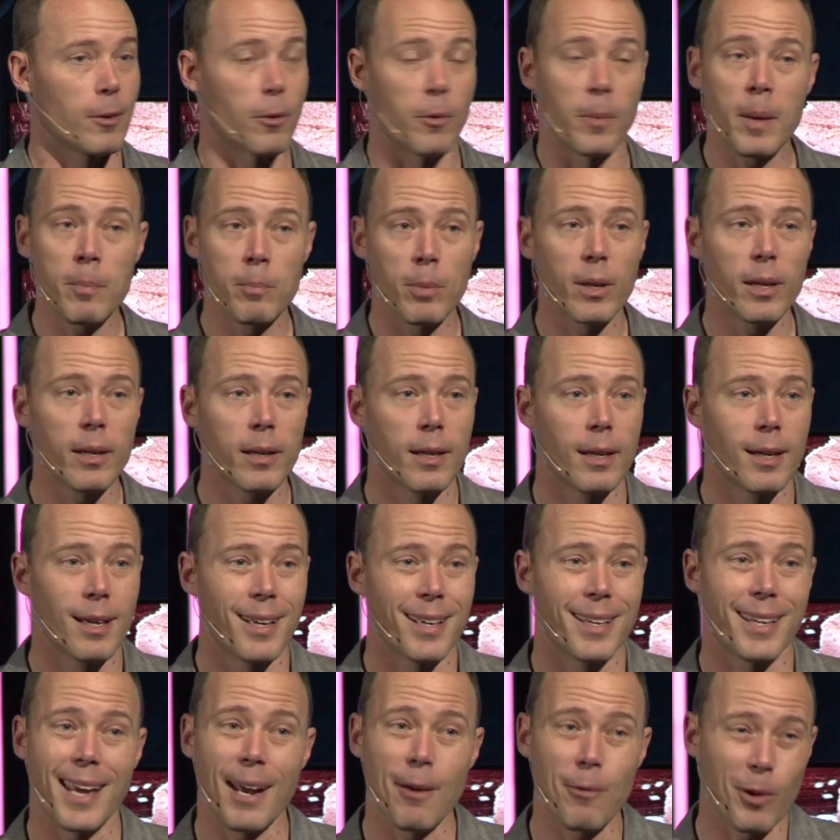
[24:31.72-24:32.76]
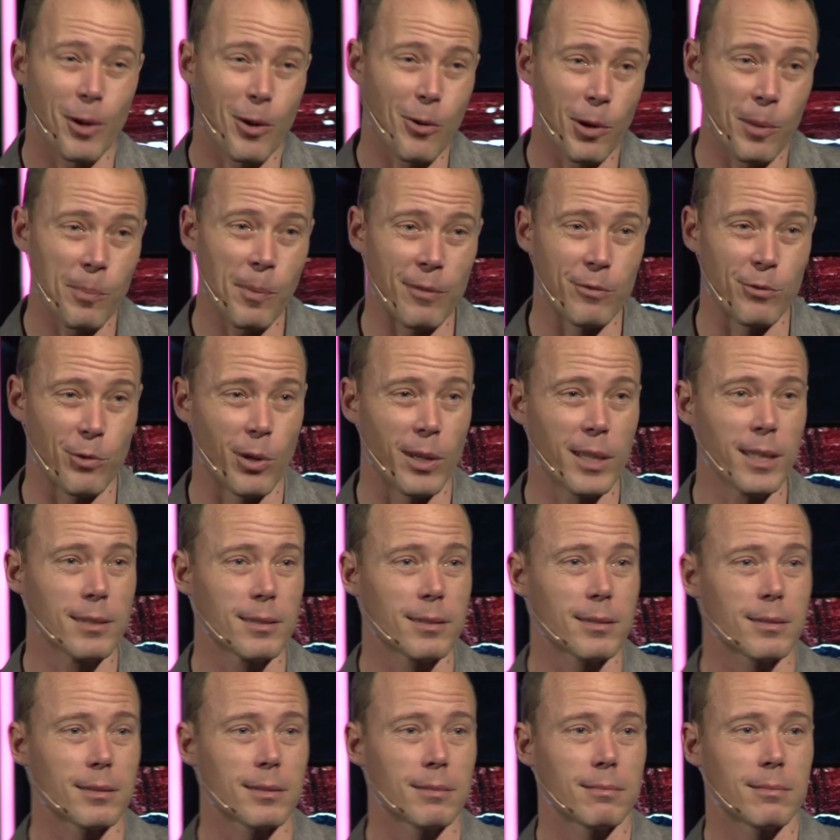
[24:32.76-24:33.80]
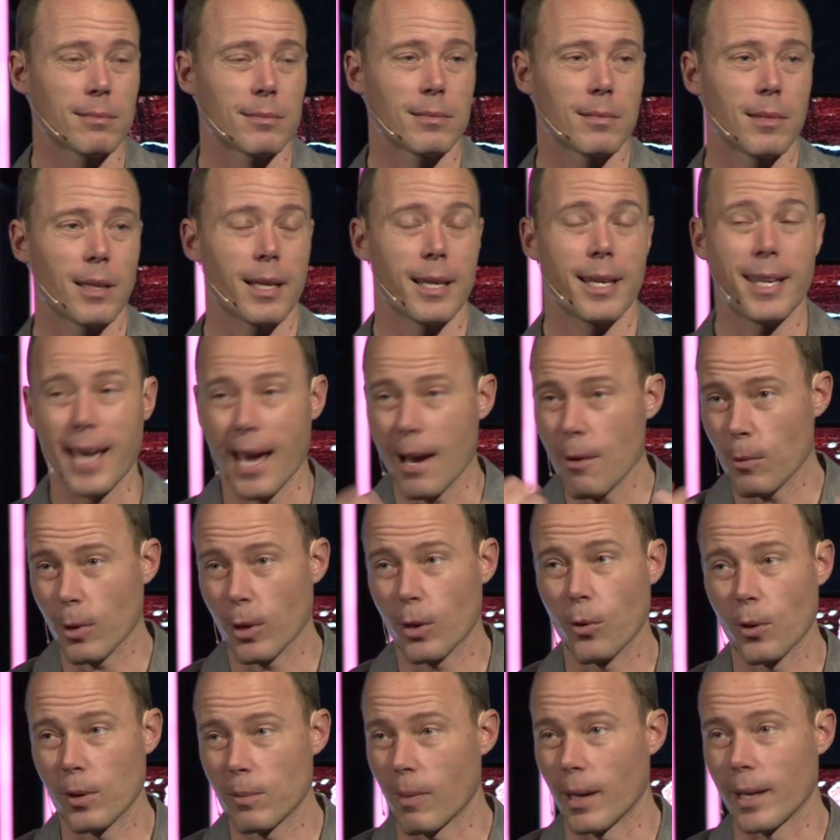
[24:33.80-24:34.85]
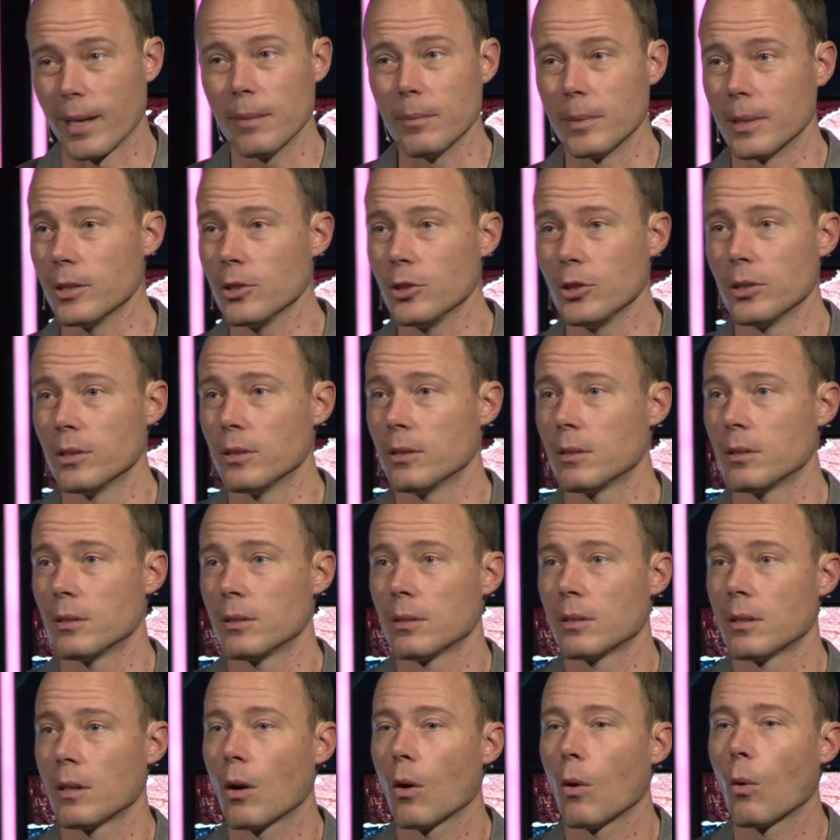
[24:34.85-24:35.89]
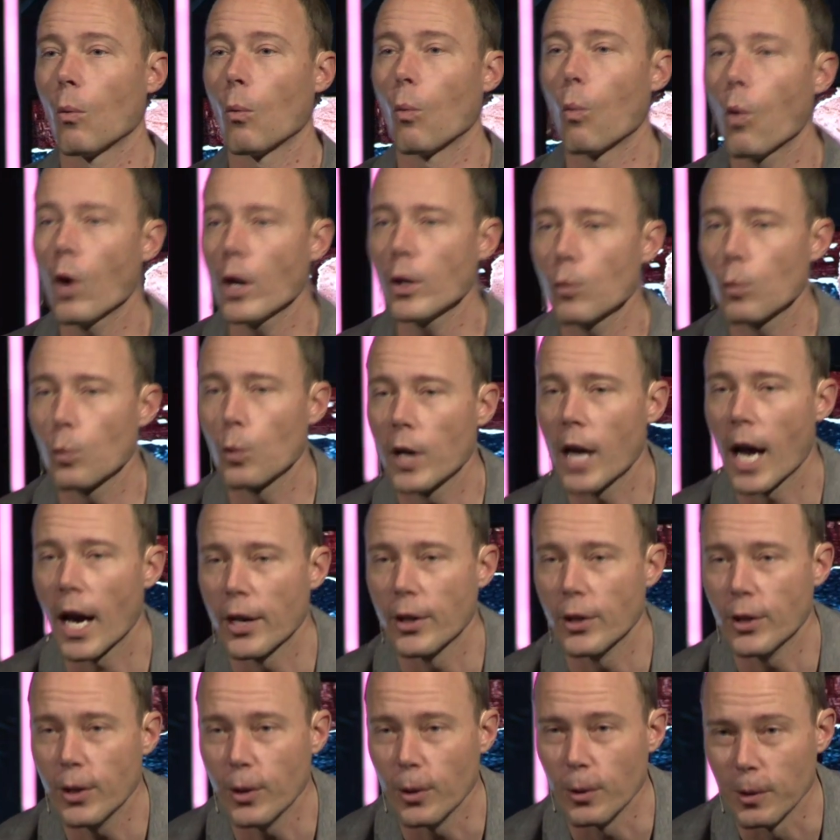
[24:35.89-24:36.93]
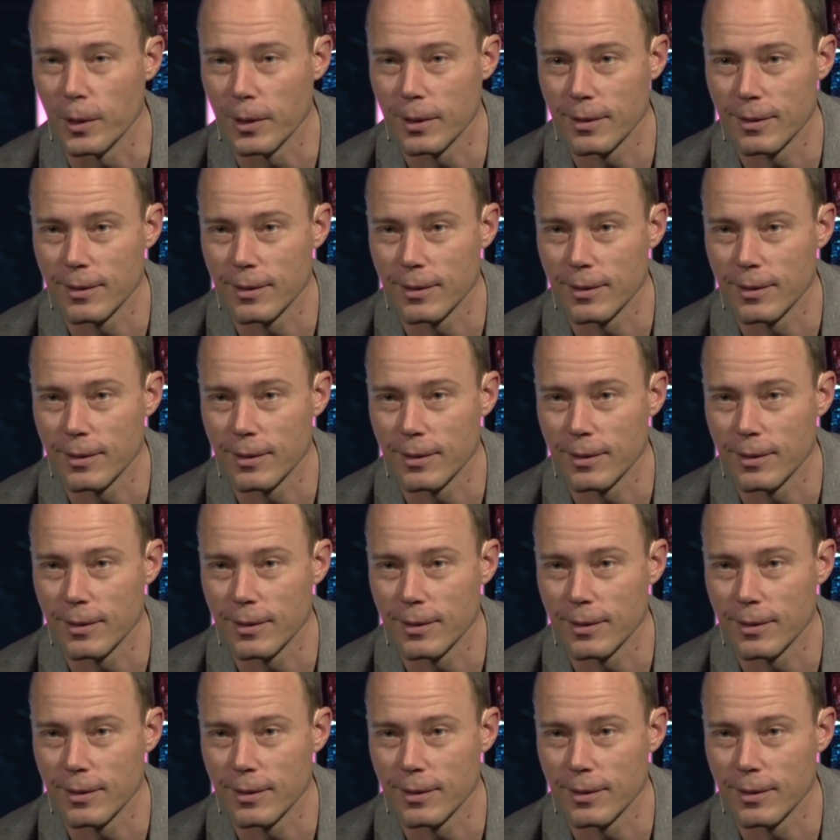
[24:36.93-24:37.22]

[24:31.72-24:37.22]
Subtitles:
Remember, can't record my voice, can't record my image. What would I do?